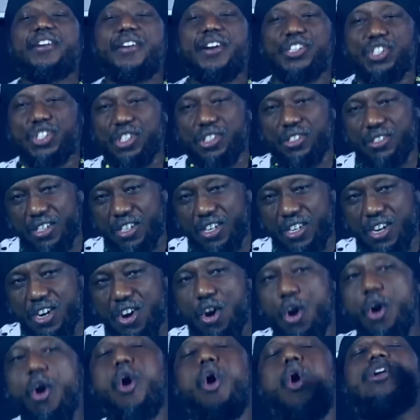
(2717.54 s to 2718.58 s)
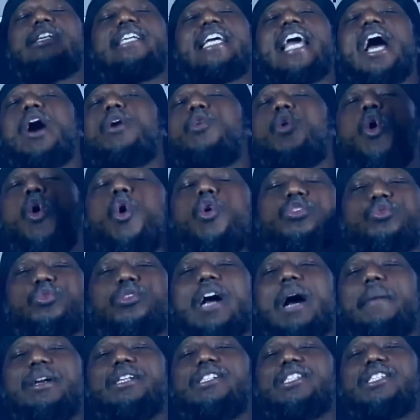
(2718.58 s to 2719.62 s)
aggression, or they are
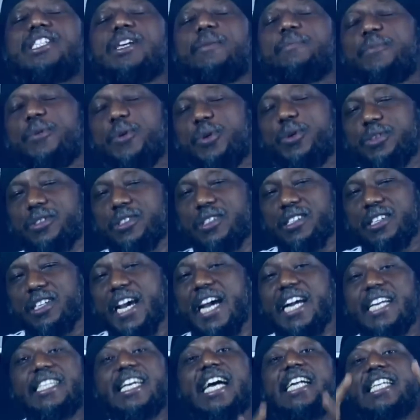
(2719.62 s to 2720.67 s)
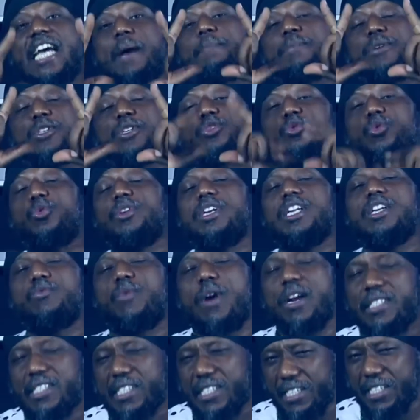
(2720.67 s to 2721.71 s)
called to come and support. And that happens
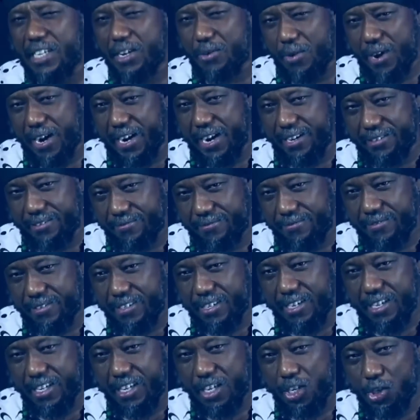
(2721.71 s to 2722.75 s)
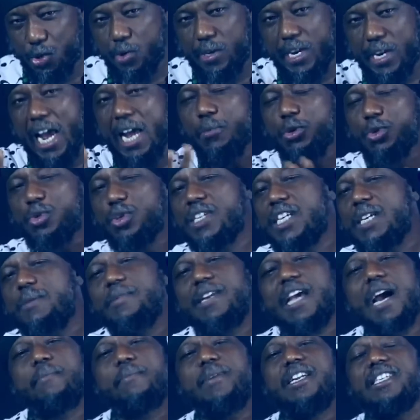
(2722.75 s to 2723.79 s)
only once in a while. So they are
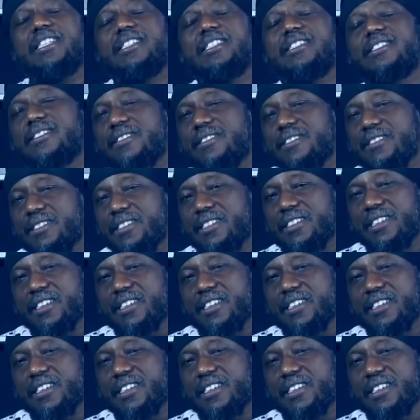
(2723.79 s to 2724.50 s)
able to keep their money.